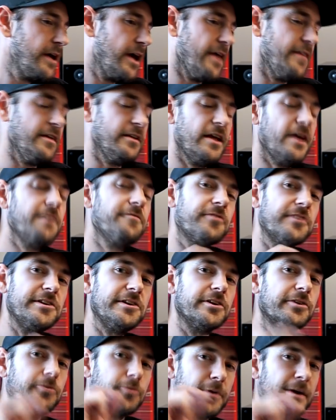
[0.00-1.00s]
And then every
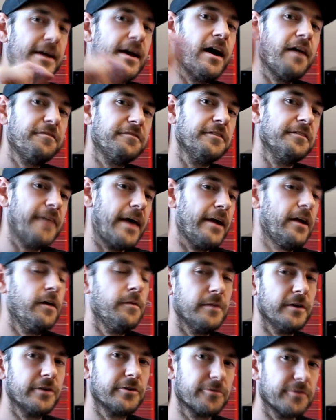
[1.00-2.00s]
degree after that,
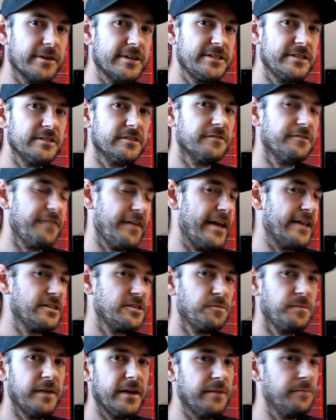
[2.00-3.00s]
I'm increasing the fan
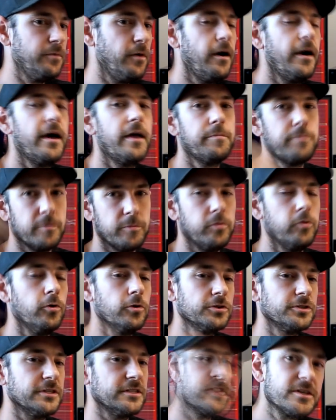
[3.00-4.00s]
speed by a
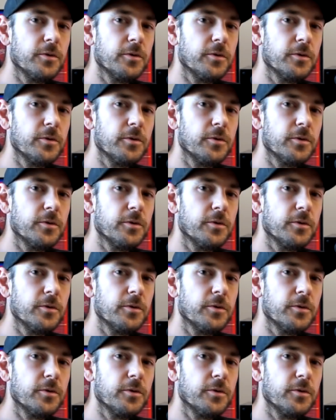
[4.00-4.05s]
proportion.